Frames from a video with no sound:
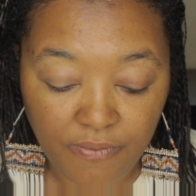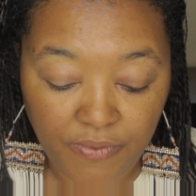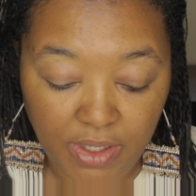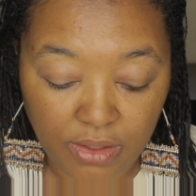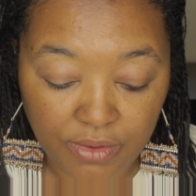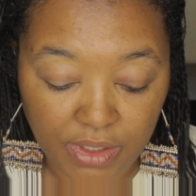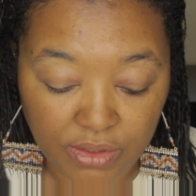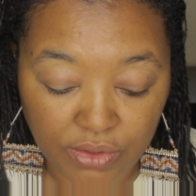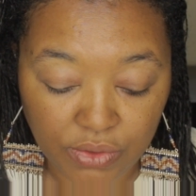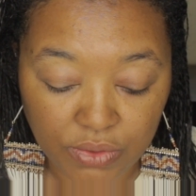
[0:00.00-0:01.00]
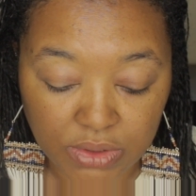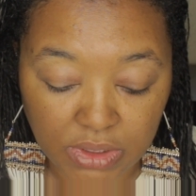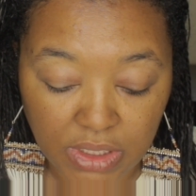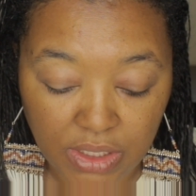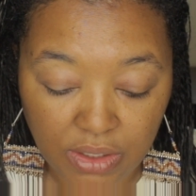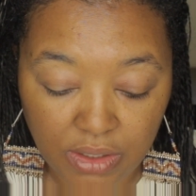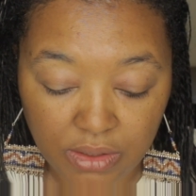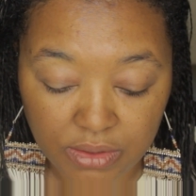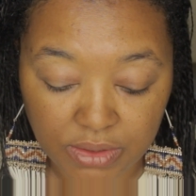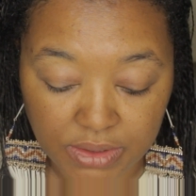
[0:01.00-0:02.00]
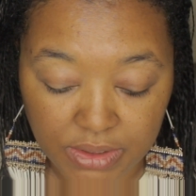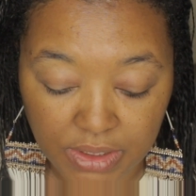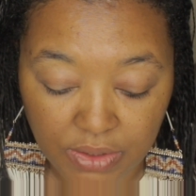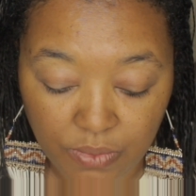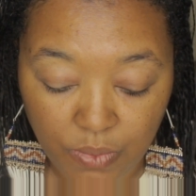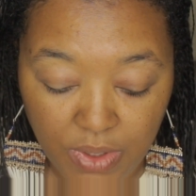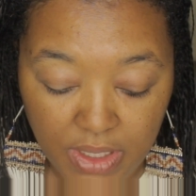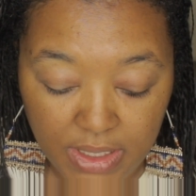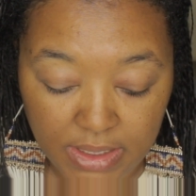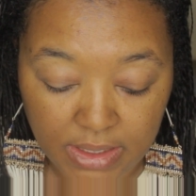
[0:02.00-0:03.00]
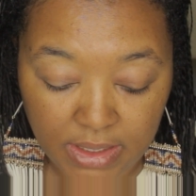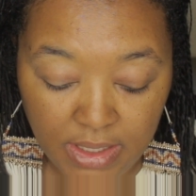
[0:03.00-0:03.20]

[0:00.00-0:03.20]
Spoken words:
follow their newsletter to see what